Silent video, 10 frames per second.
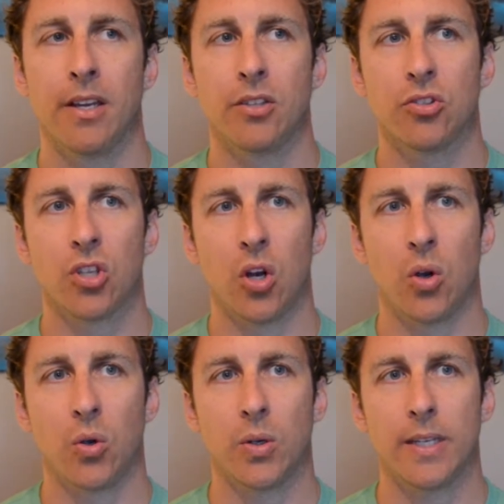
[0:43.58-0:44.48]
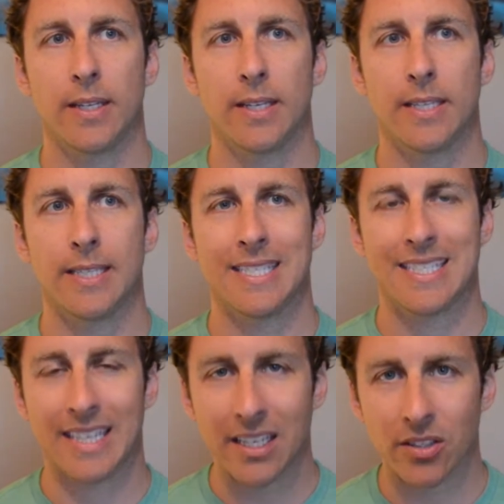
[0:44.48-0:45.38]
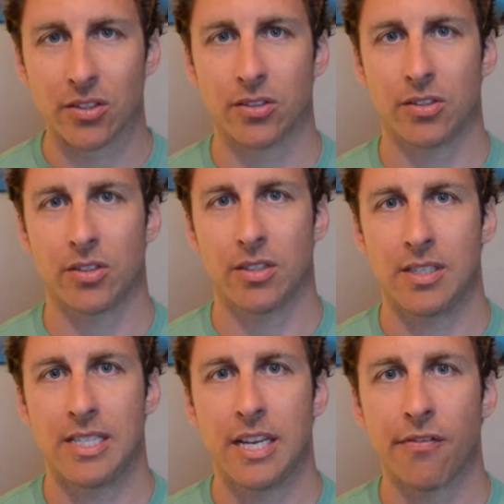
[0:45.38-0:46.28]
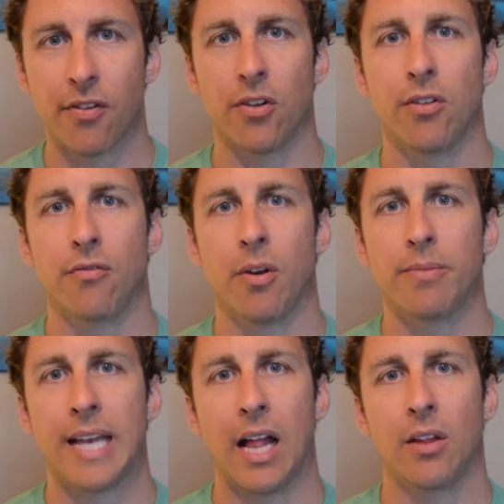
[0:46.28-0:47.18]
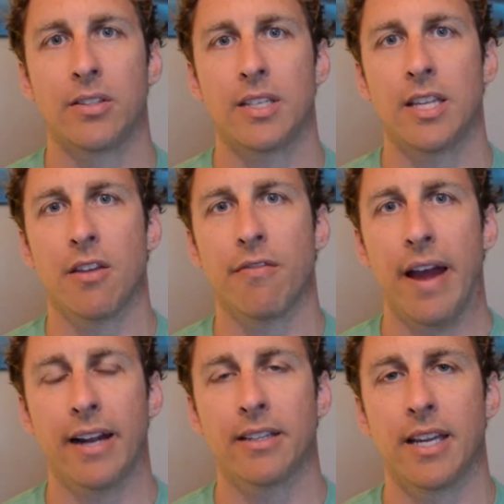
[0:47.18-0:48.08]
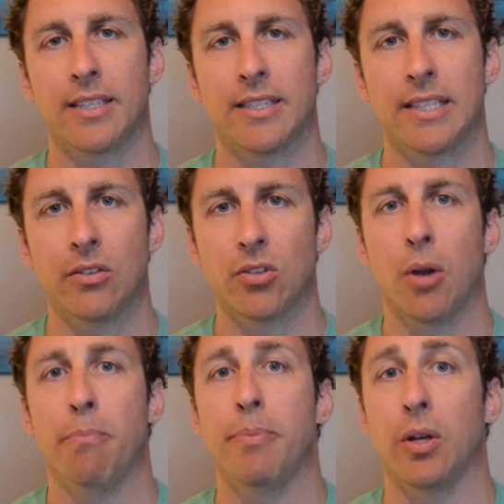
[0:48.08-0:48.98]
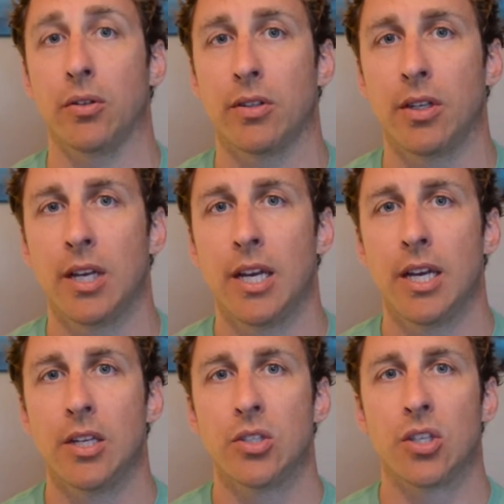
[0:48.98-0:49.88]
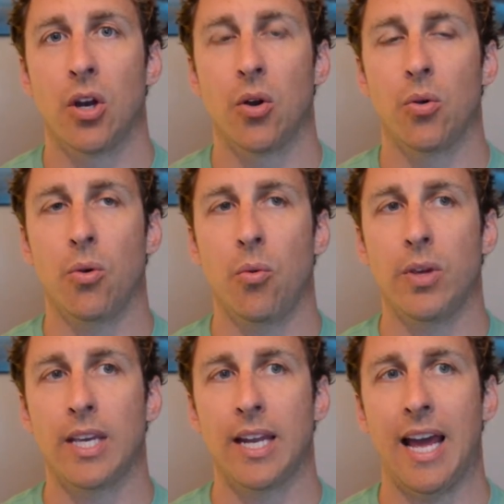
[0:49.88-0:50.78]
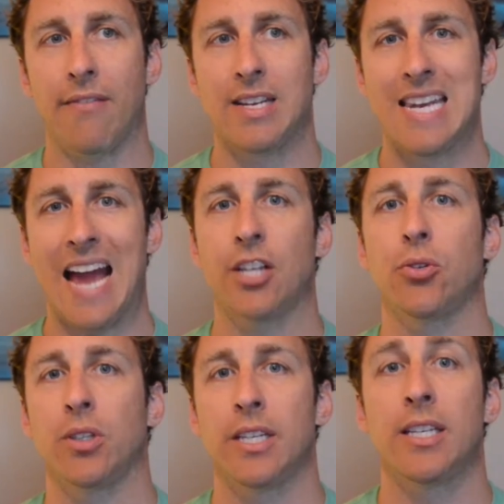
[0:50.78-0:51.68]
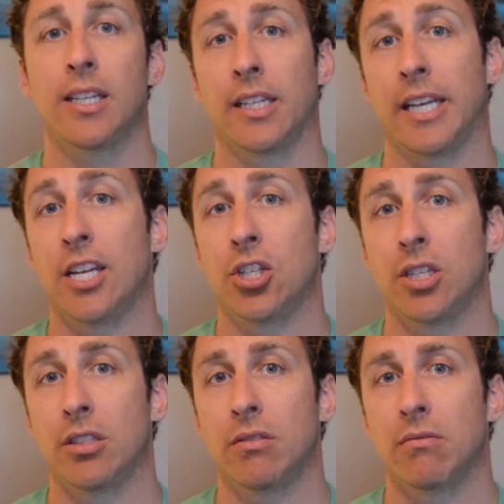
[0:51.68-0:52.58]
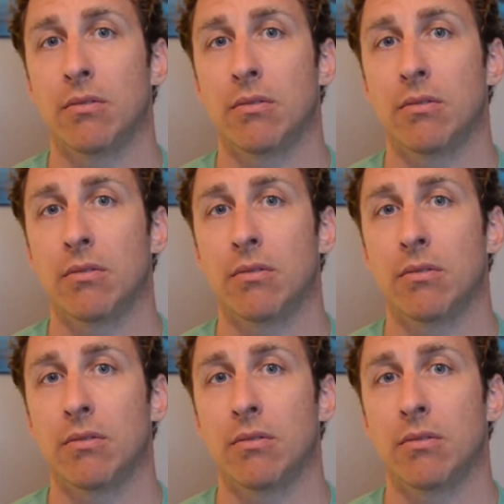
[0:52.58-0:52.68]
So skills differ from talents in the fact that skills are built. So we can have a natural inclination